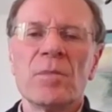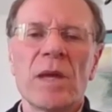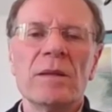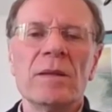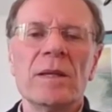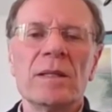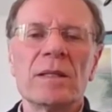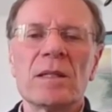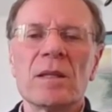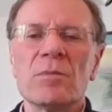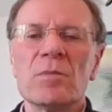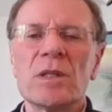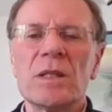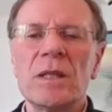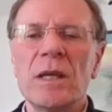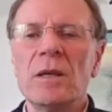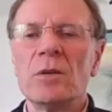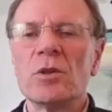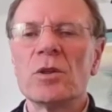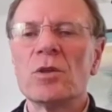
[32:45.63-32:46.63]
And then some
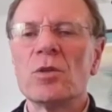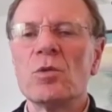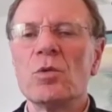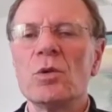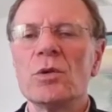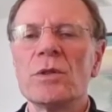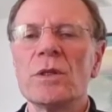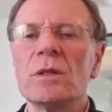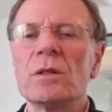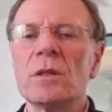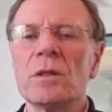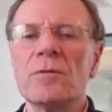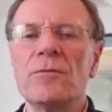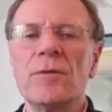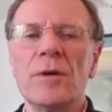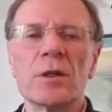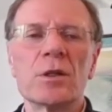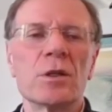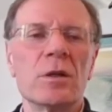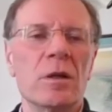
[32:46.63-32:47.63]
standard tools into the
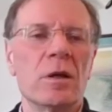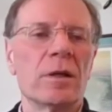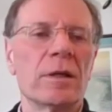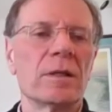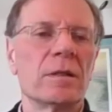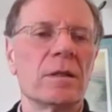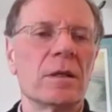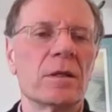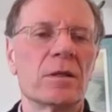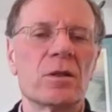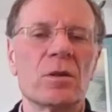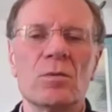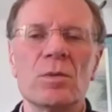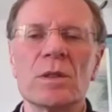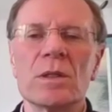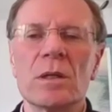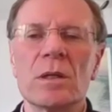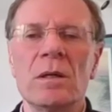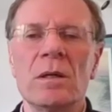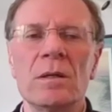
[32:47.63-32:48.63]
functional architecture,
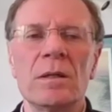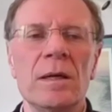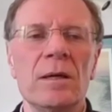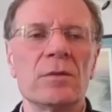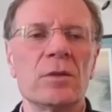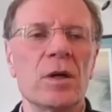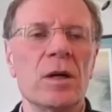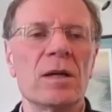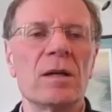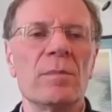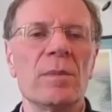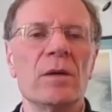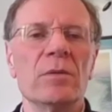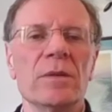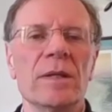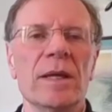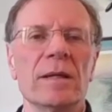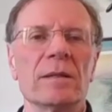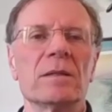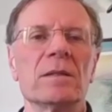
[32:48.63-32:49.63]
which I'll talk
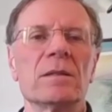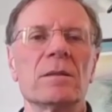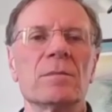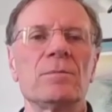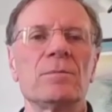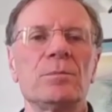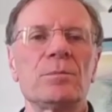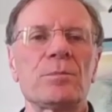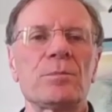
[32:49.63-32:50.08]
about next.